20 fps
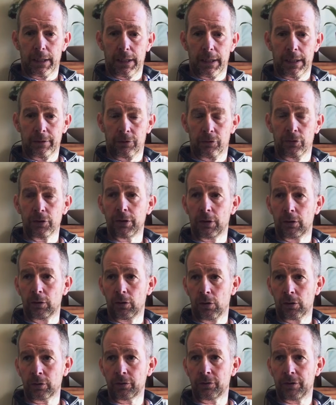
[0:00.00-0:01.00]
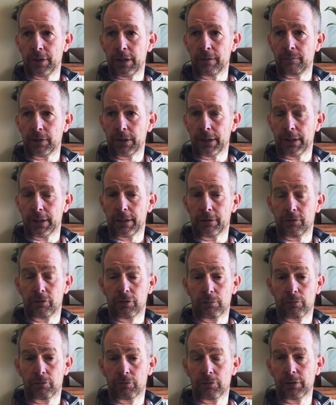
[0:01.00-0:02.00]
it took a long time to get that. So it
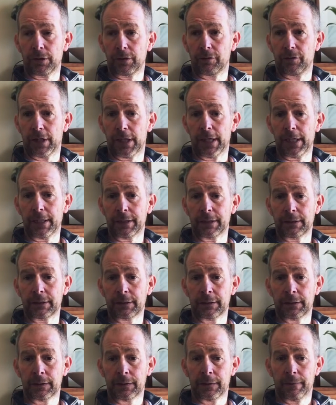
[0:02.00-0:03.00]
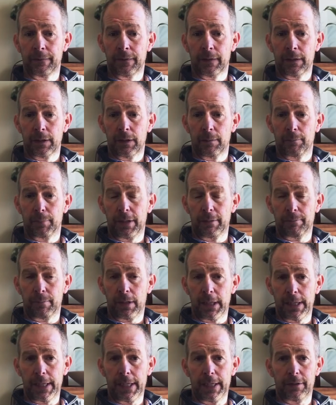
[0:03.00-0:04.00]
was really tiring. But in
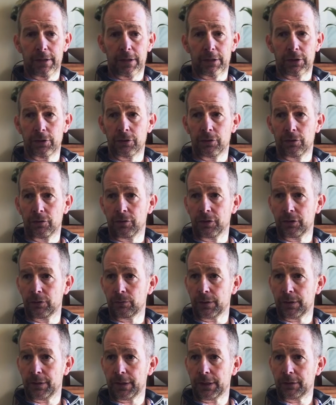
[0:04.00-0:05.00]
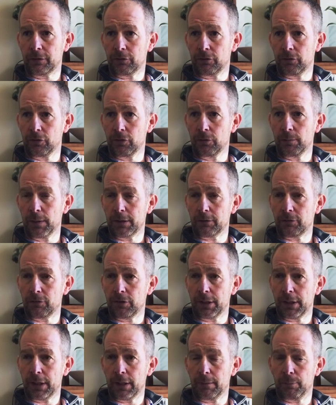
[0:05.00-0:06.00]
my head, I couldn't deal with things too much at
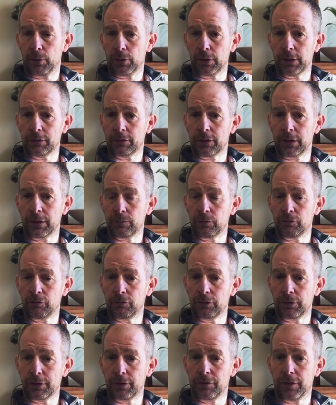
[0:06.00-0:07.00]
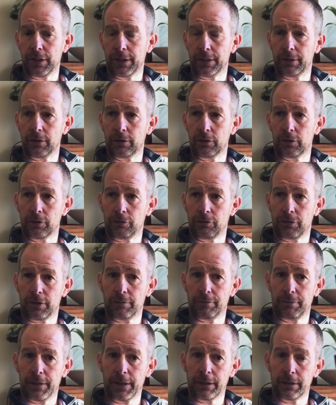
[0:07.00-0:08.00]
that point, and I wasn't really taking a lot of
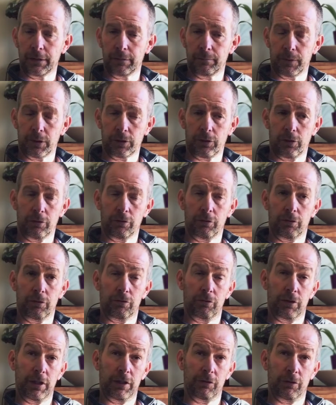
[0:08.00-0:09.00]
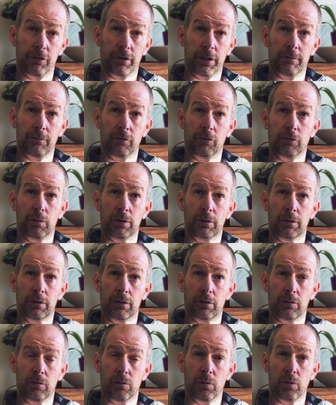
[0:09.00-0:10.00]
stuff in. My concentration levels weren't
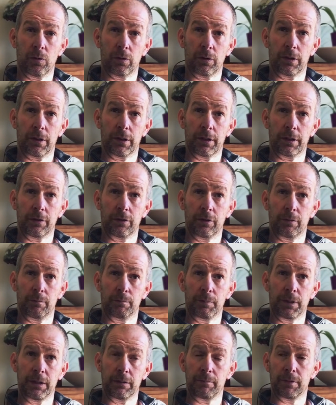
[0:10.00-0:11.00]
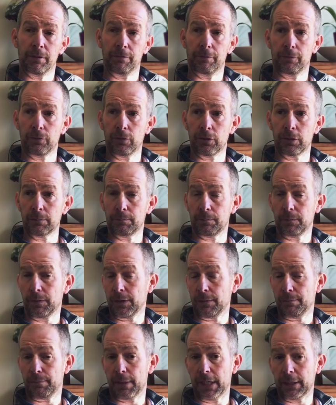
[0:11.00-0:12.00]
what they'd been before. They're
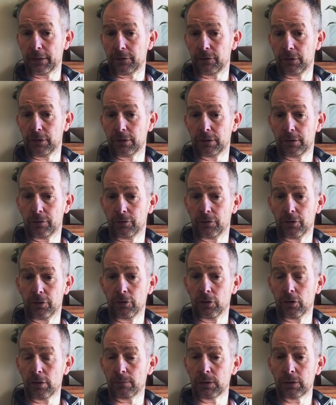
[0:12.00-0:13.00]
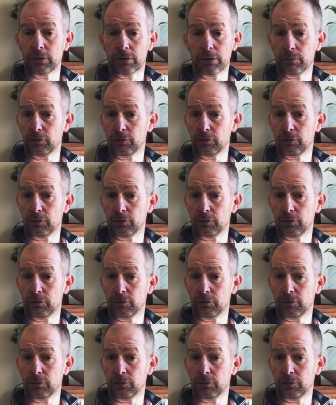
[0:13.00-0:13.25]
back to normal. There